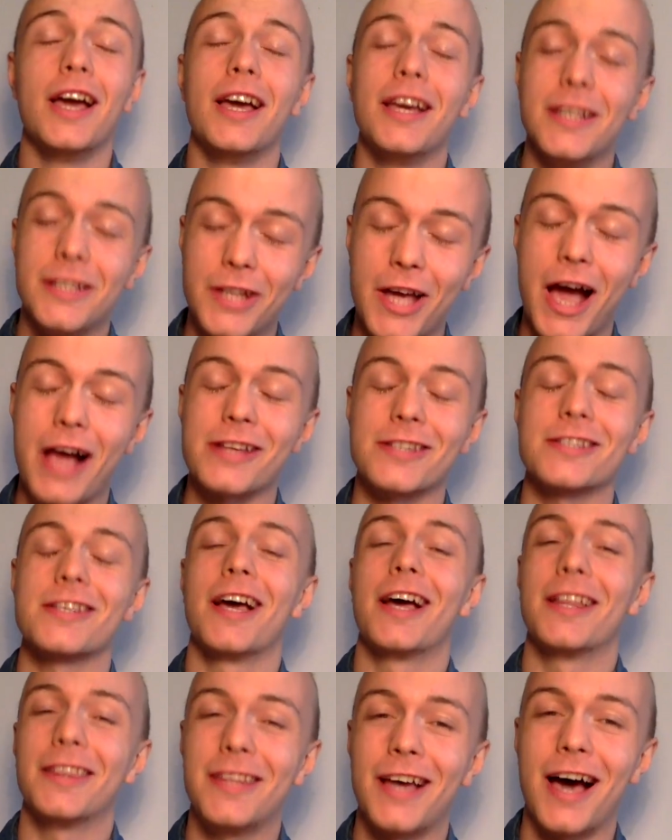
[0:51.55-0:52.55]
Yes,
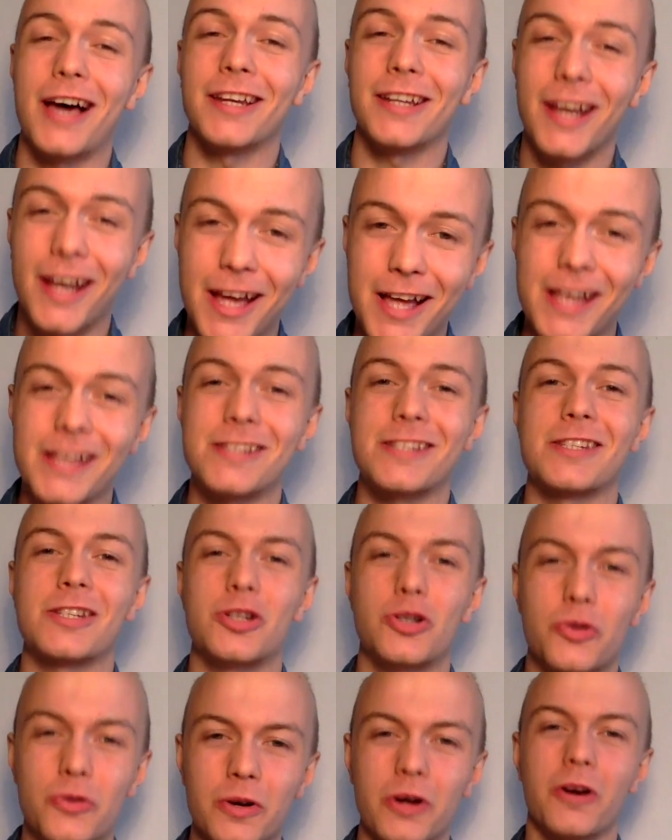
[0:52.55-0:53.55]
that is
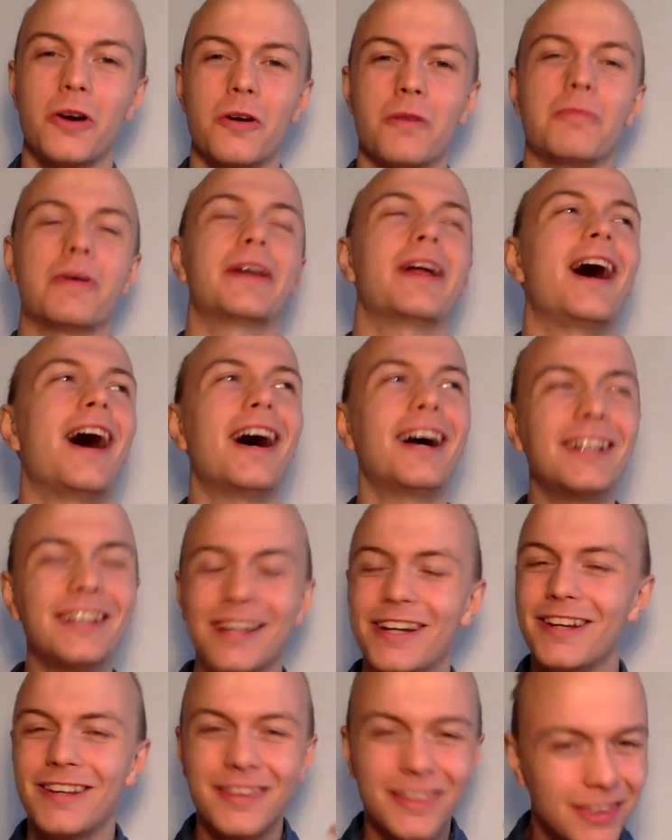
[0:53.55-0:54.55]
true, but I
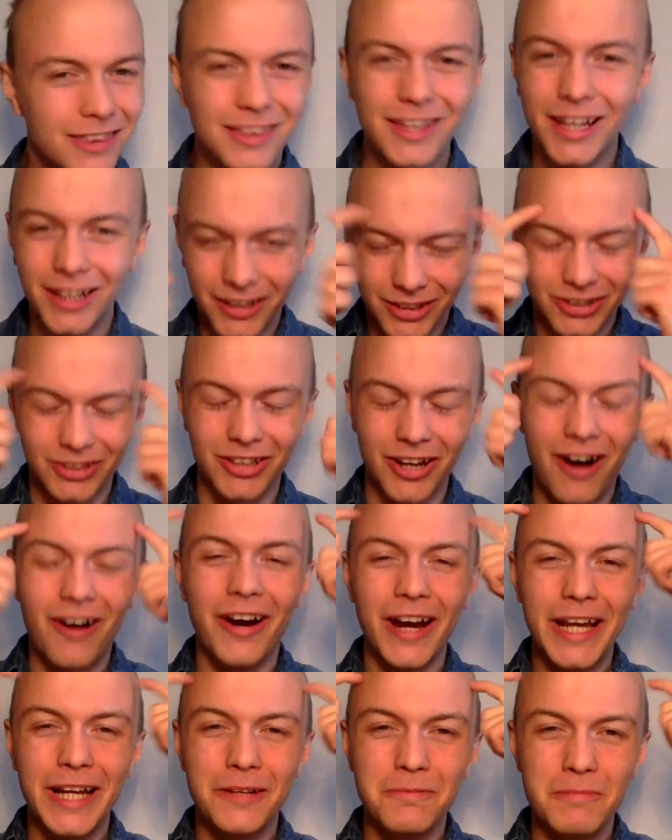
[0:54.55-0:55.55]
didn't think, you know,
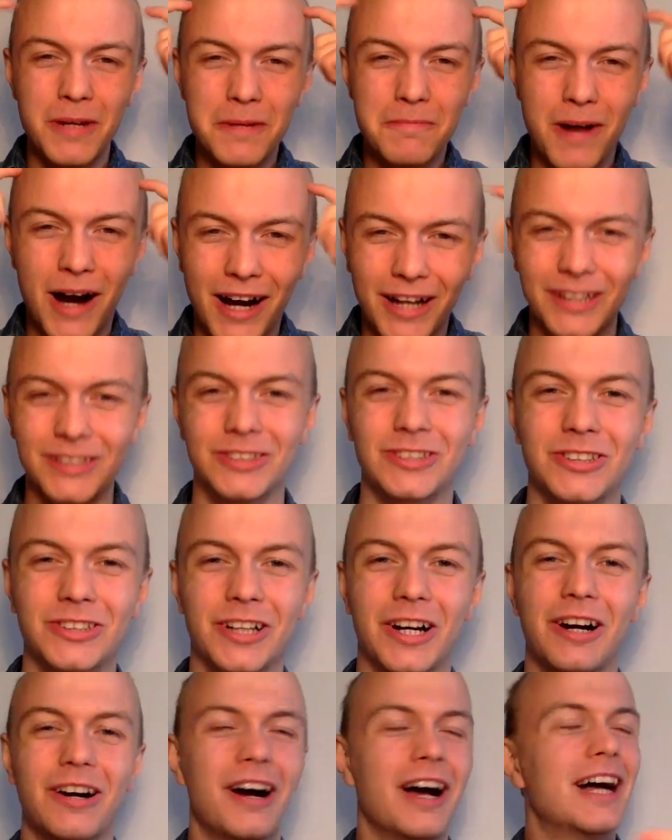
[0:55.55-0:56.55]
in me mind, you
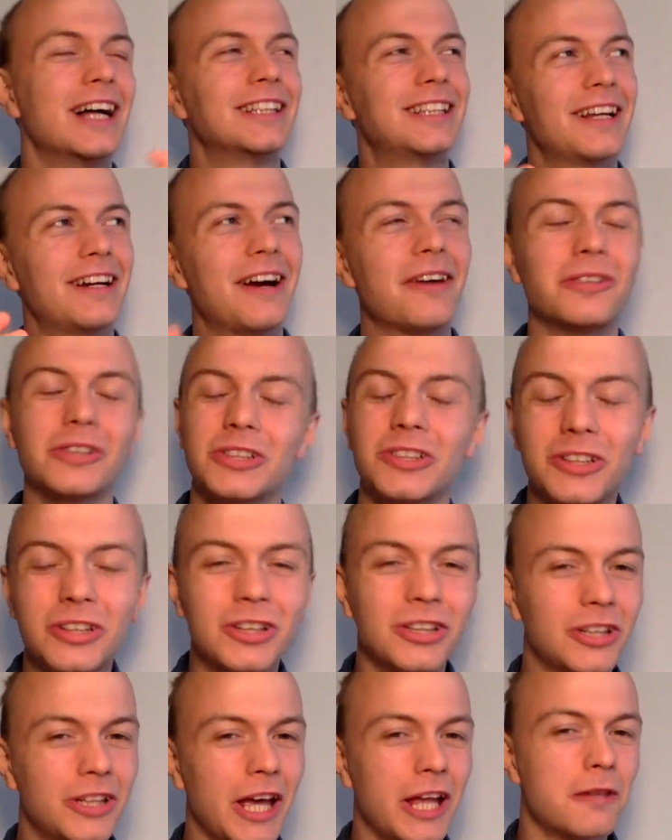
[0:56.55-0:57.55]
know, that I was gonna
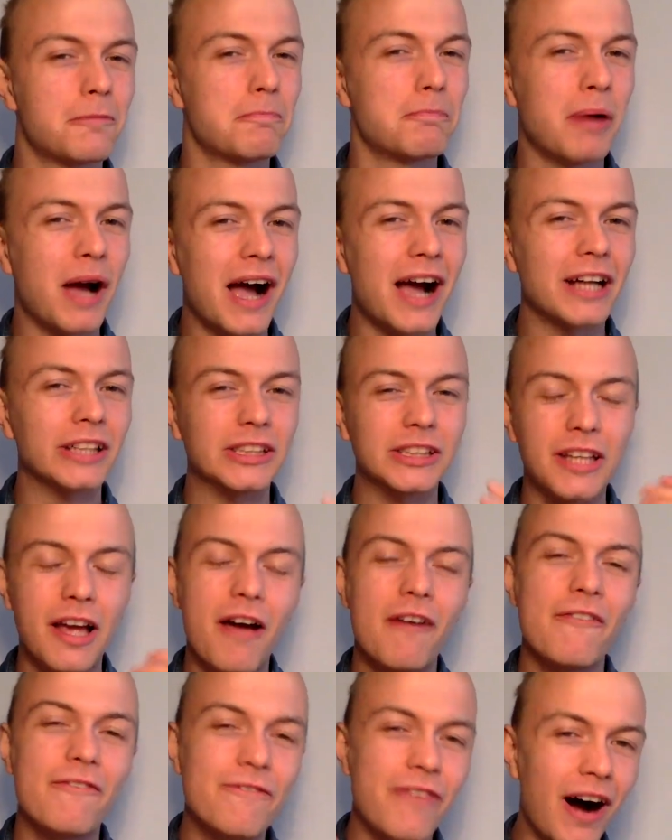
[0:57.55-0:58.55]
get past
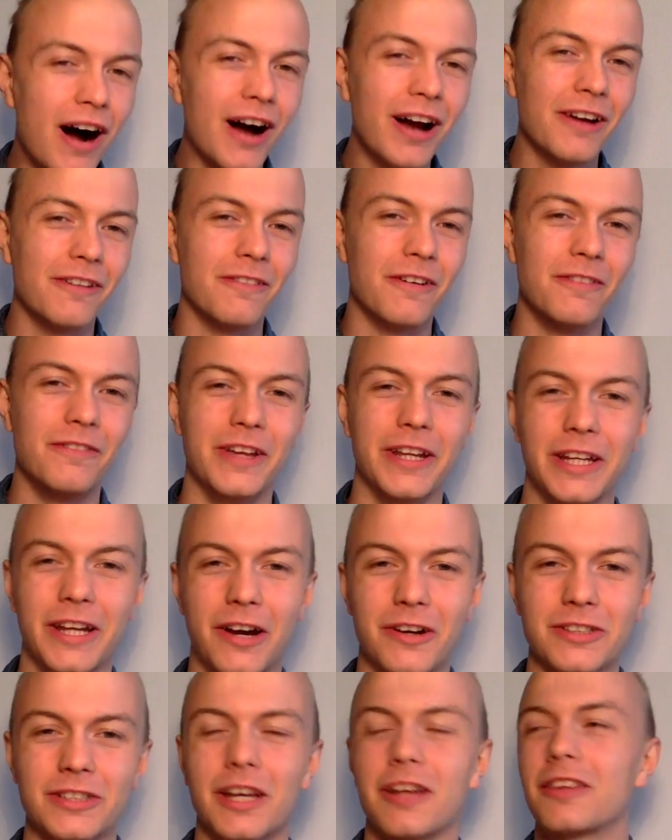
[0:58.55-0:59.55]
5
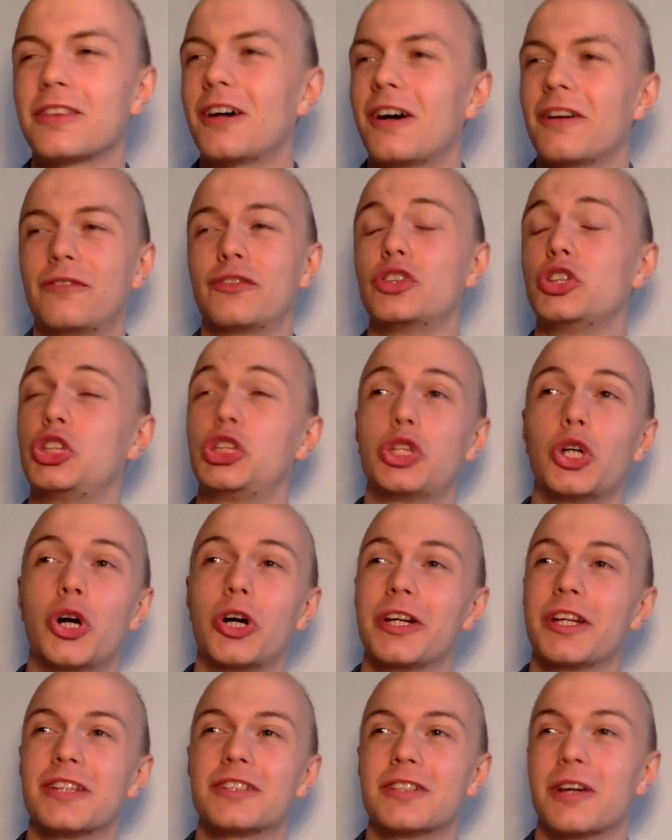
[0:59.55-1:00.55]
videos. I thought for sure
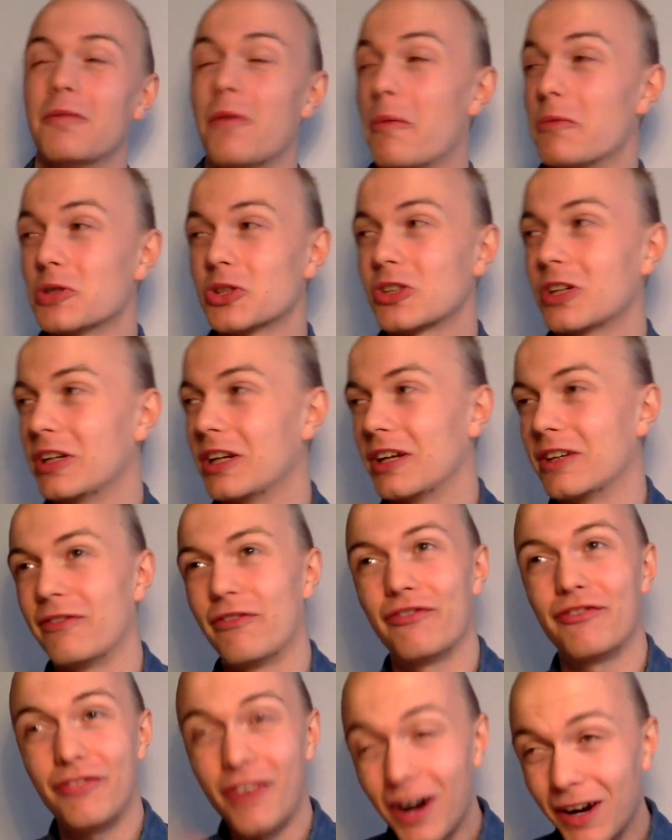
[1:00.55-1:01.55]
that someone was gonna
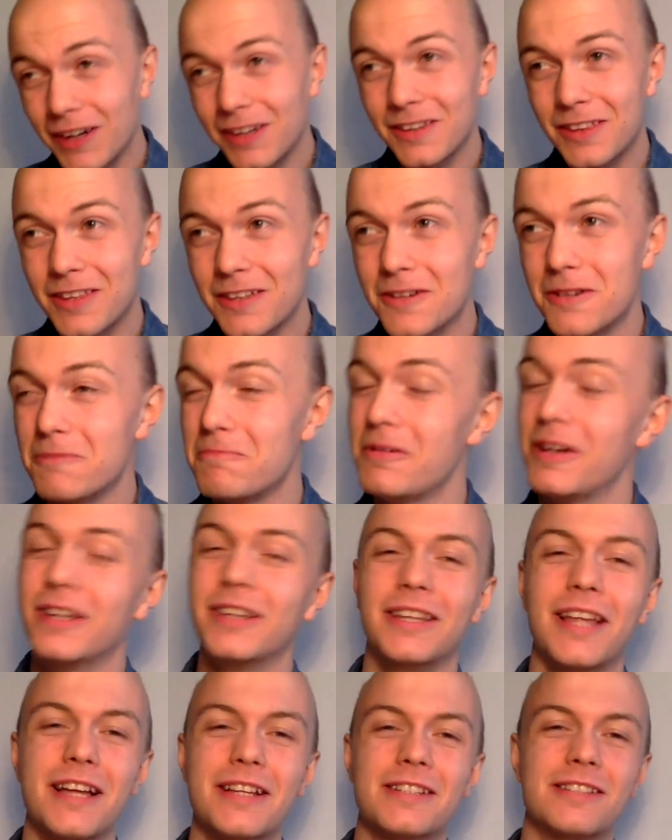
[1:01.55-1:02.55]
find them, and
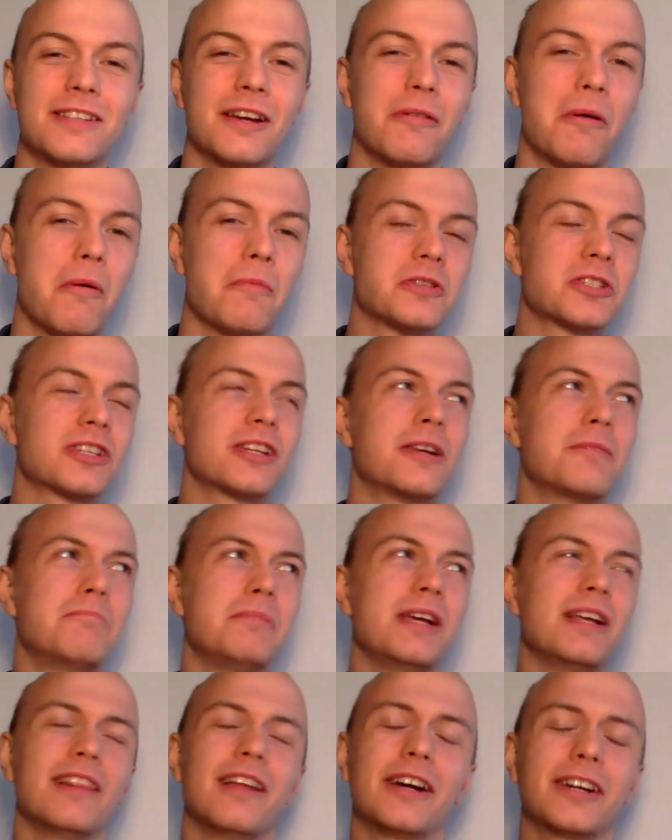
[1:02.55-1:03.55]
then someone was gonna
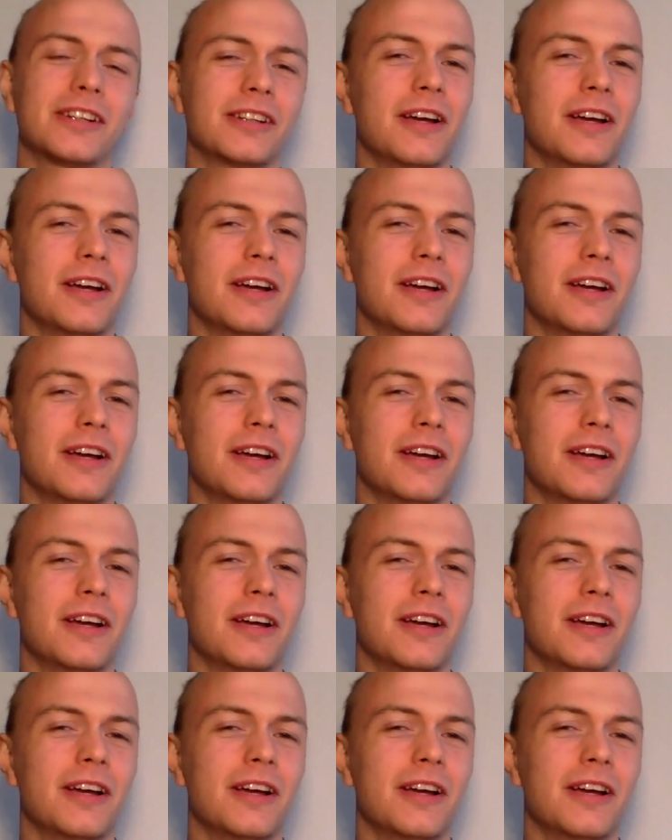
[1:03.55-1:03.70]
be like,